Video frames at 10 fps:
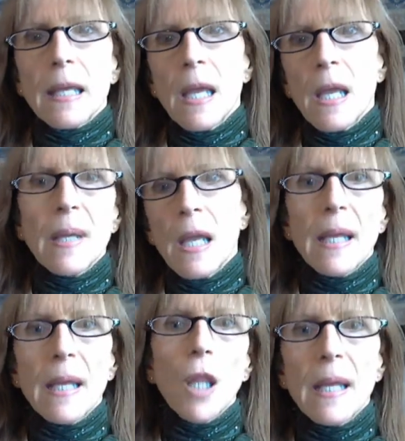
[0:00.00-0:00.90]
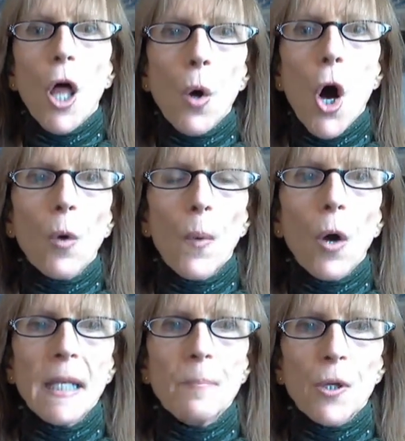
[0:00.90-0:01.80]
can be a long
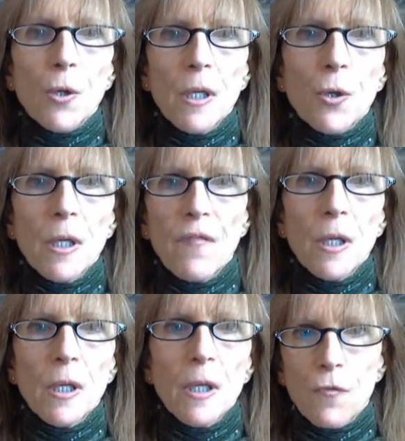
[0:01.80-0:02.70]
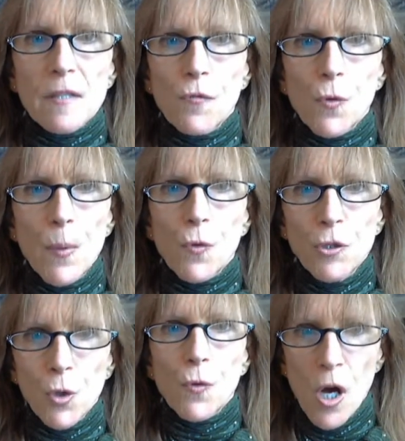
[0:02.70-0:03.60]
awaited period of advancement for you
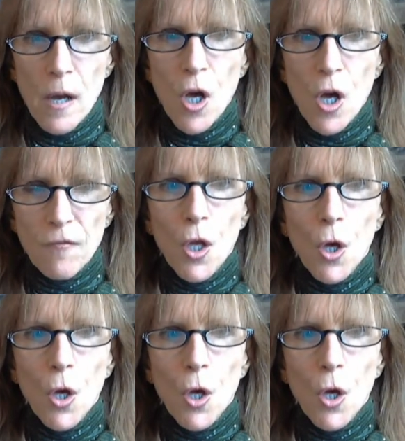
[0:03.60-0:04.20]
in your life.